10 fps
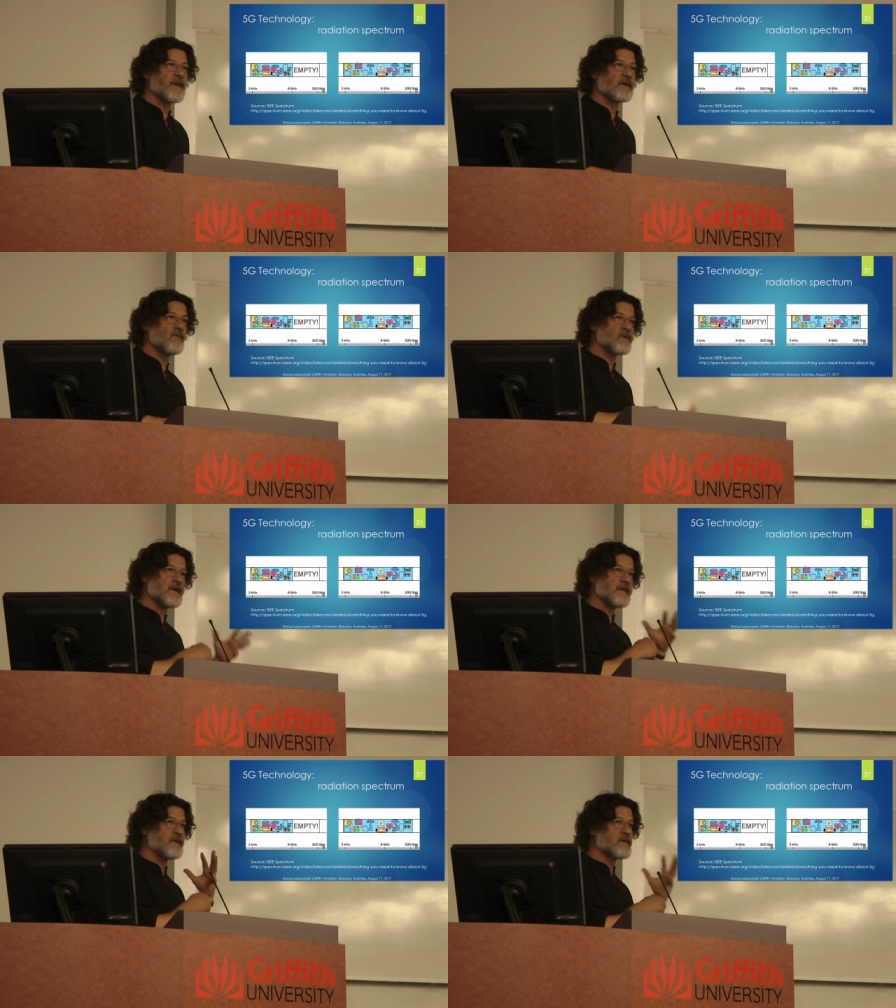spectrum was
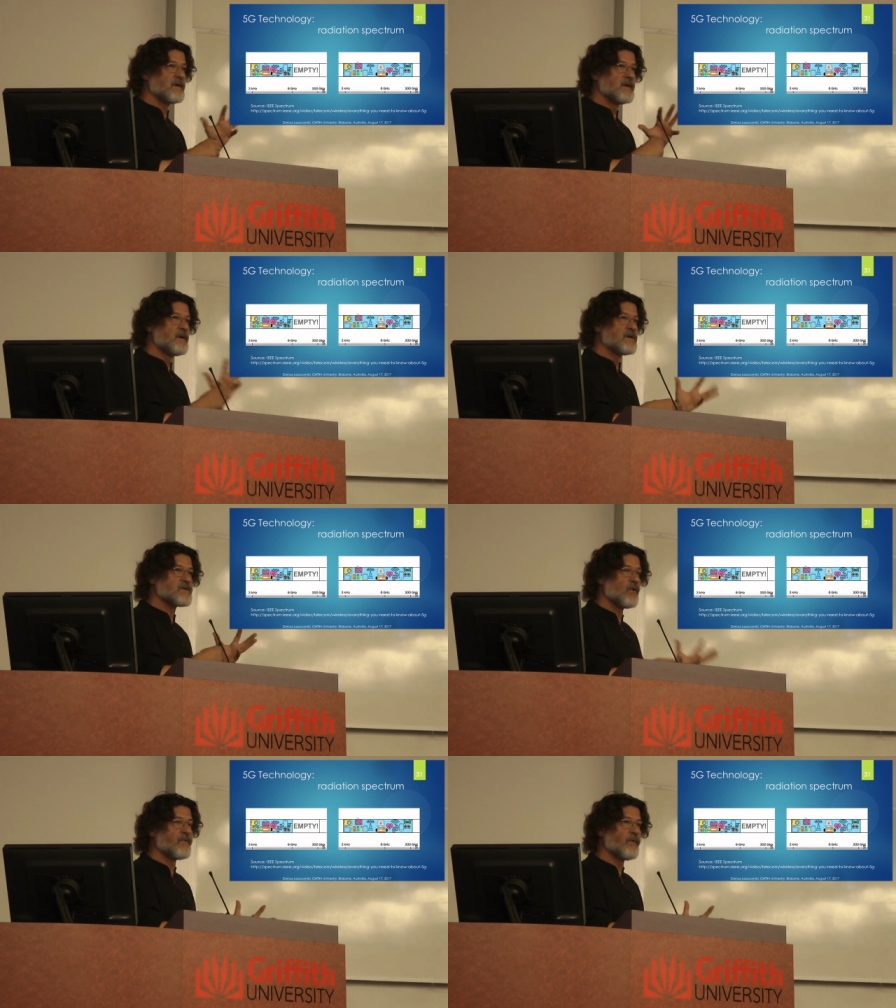getting
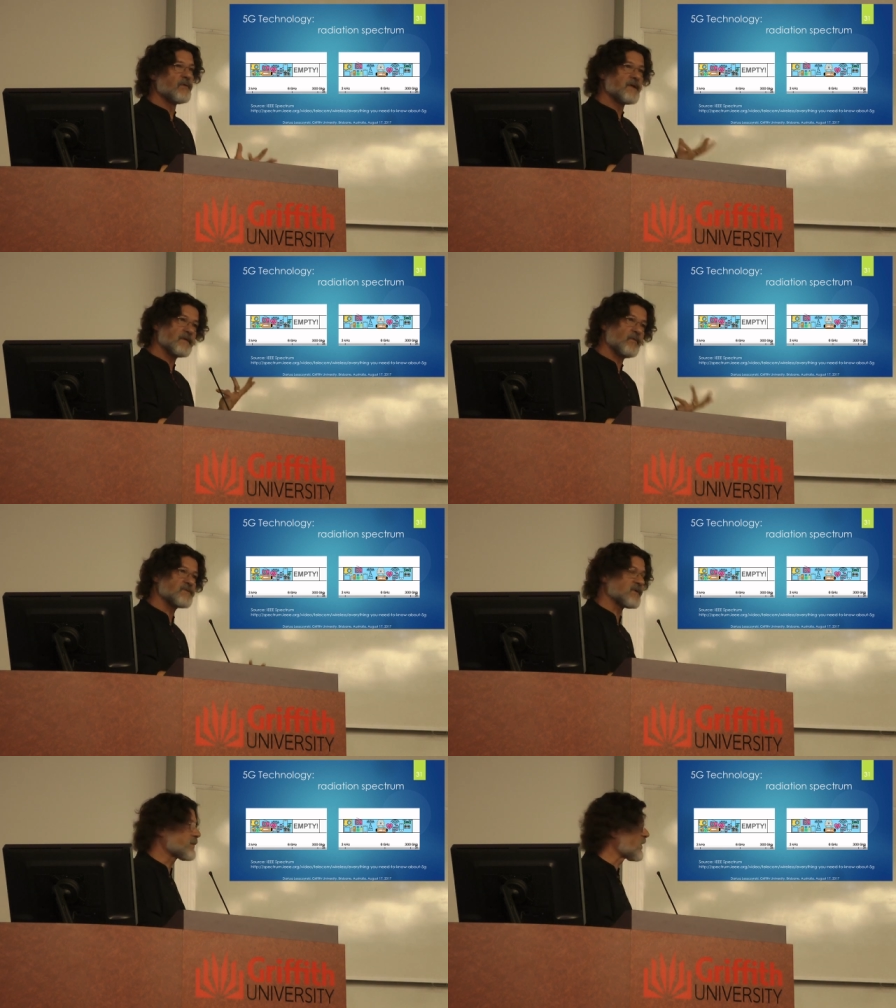so full that it was not